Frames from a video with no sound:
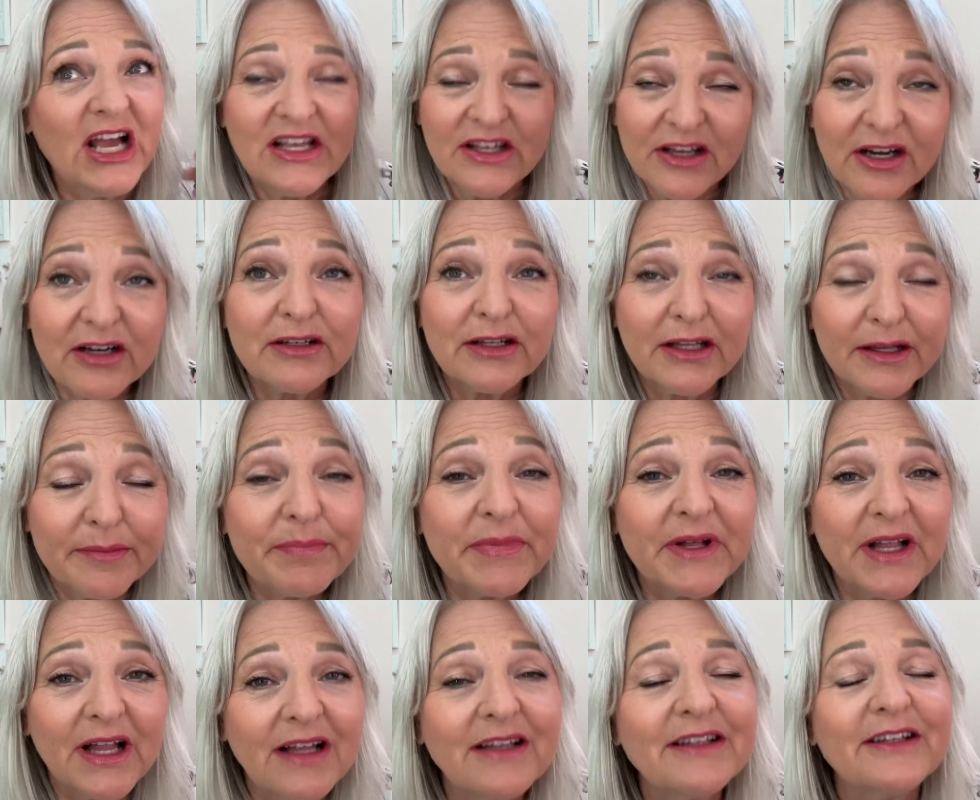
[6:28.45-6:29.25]
your
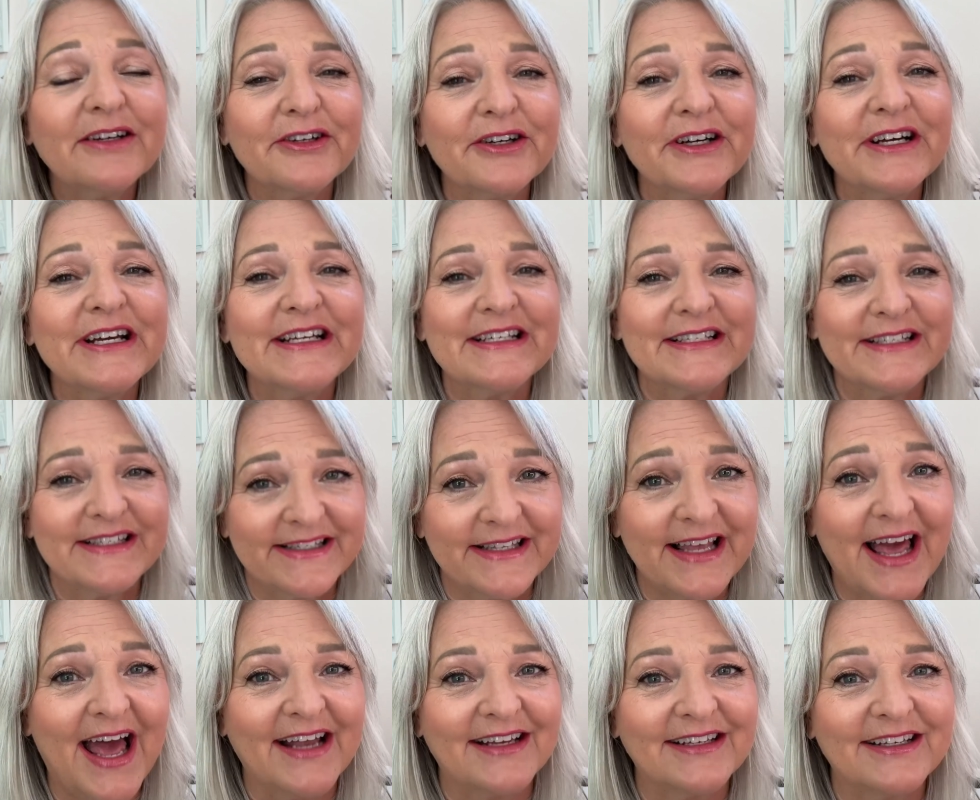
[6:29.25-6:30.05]
lip color is
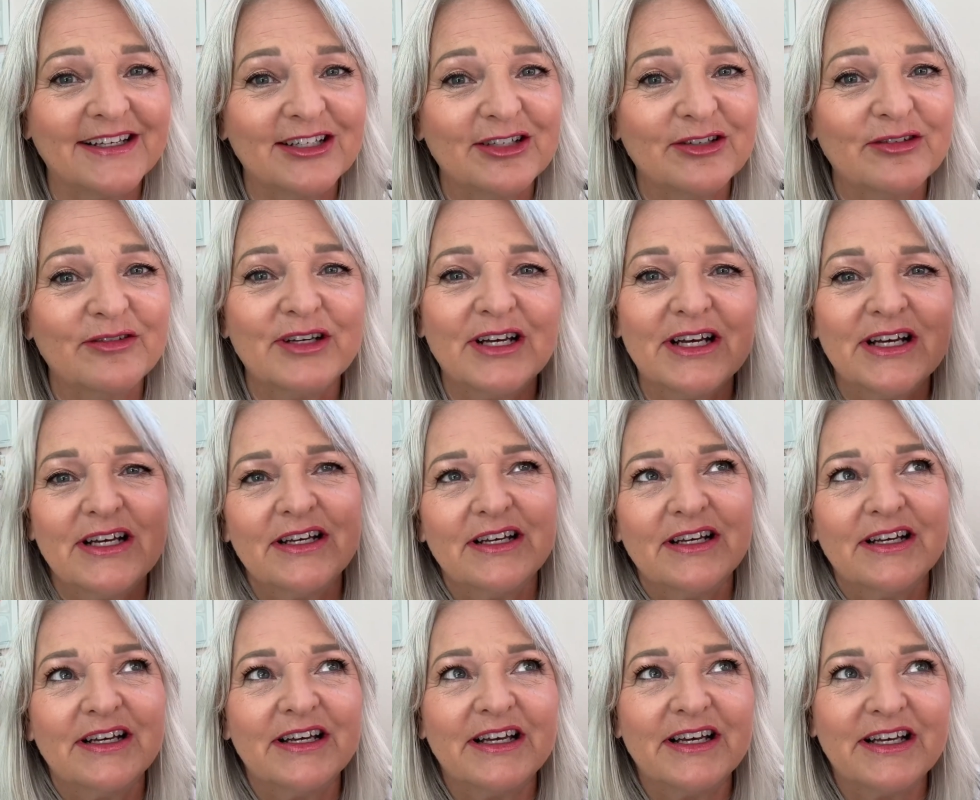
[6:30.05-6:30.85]
set.
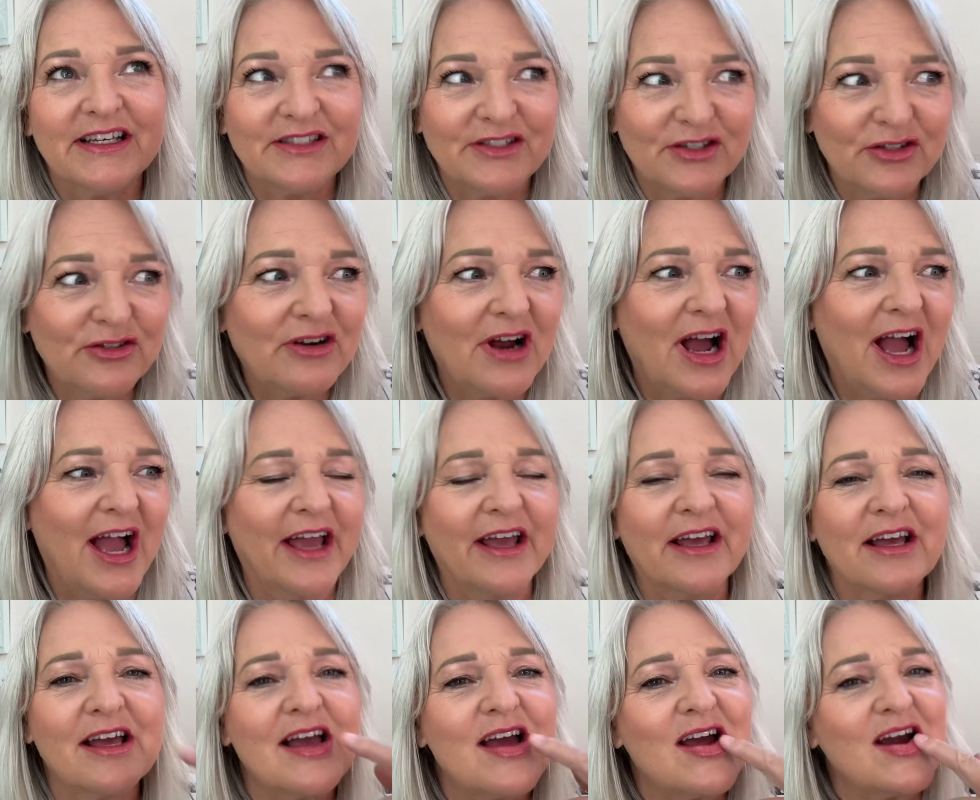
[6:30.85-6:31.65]
It's
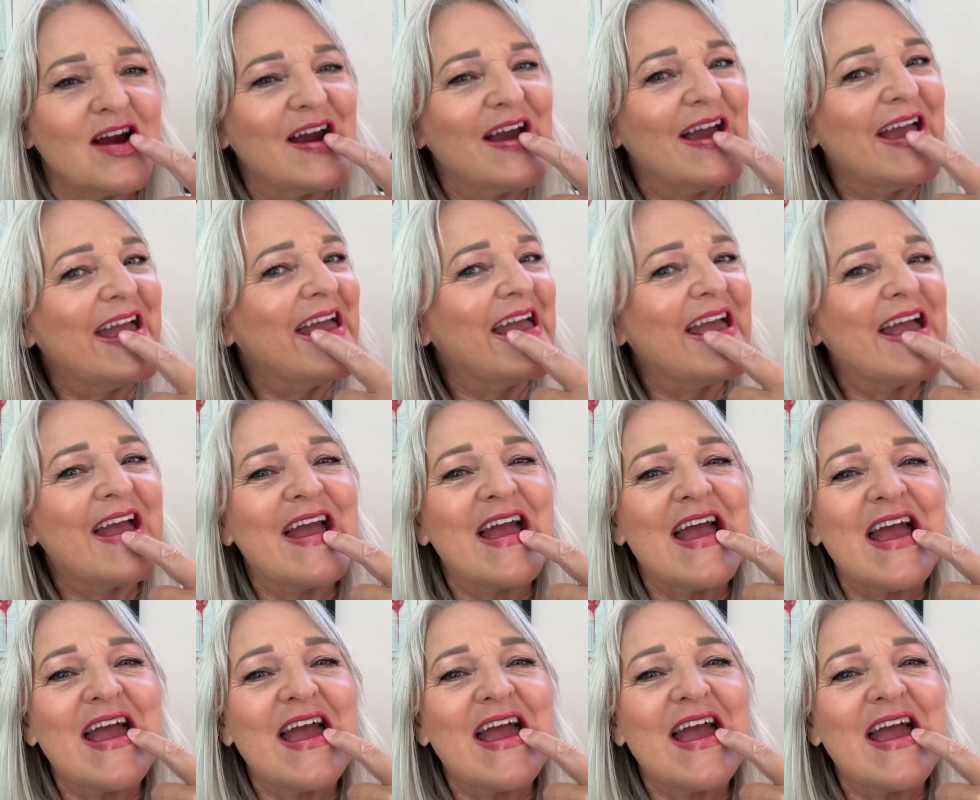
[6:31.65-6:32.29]
dry, right?